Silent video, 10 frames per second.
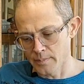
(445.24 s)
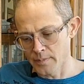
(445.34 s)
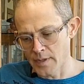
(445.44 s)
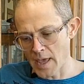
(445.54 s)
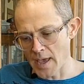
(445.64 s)

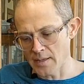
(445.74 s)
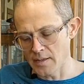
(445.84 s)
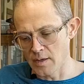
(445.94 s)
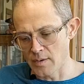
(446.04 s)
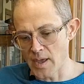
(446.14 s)

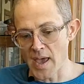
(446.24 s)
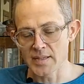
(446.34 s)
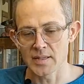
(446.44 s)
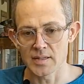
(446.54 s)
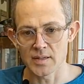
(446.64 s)

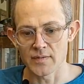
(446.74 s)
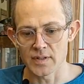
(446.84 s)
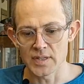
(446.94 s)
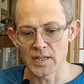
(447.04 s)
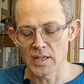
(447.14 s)
essence of the
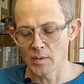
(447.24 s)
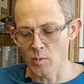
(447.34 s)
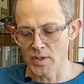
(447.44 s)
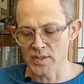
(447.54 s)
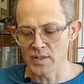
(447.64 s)
tea and
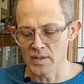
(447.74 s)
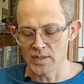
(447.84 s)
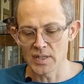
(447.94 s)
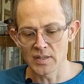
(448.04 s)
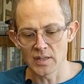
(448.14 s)
what's in the
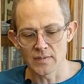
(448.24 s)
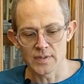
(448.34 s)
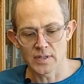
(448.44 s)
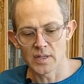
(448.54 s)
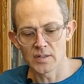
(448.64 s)
tea
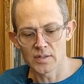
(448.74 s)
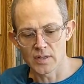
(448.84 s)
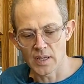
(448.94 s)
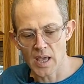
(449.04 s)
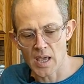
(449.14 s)
leaves into the
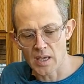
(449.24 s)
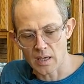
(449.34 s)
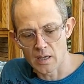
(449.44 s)
cake,